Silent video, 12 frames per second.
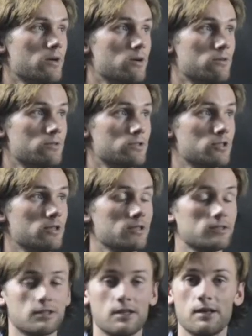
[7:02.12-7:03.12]
coefficient
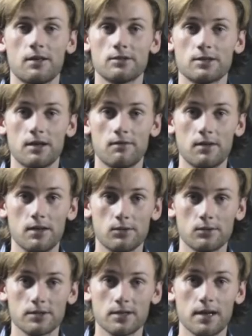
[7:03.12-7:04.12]
is on the other side of the
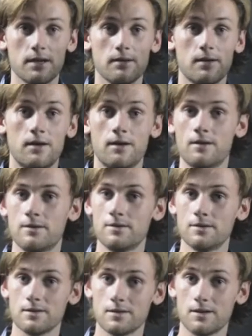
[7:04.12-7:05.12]
equal sign.
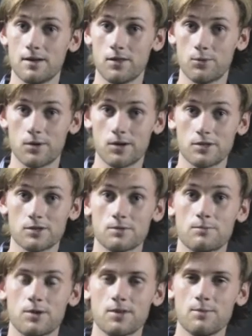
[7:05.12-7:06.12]
In other words,
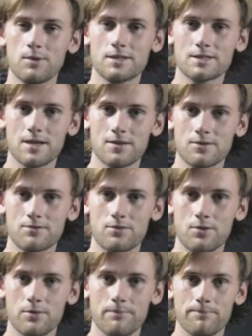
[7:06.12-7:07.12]
put them in standard
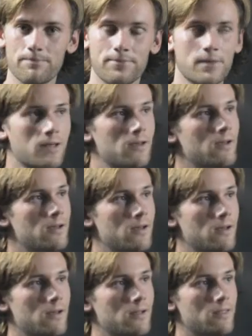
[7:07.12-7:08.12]
form.
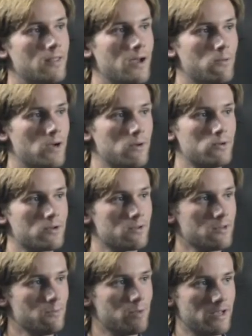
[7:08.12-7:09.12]
That way, when you're
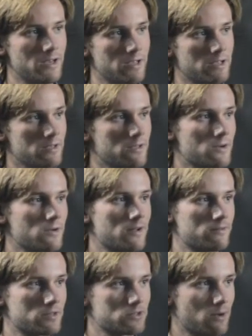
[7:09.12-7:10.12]
eliminating, you don't
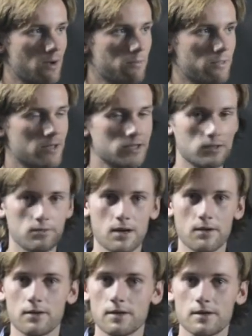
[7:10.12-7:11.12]
have to swap things
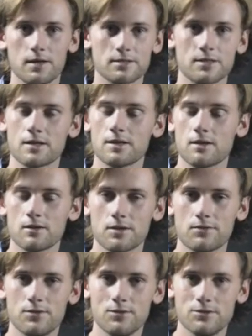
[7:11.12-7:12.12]
around and it doesn't get all
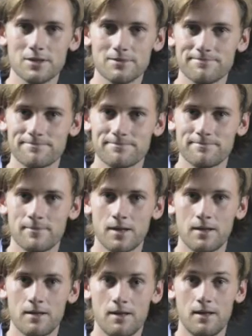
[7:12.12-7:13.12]
confusing.
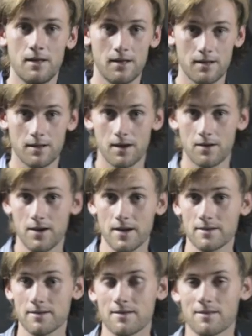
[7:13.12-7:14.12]
All right,
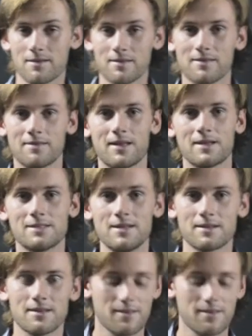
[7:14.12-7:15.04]
that's it.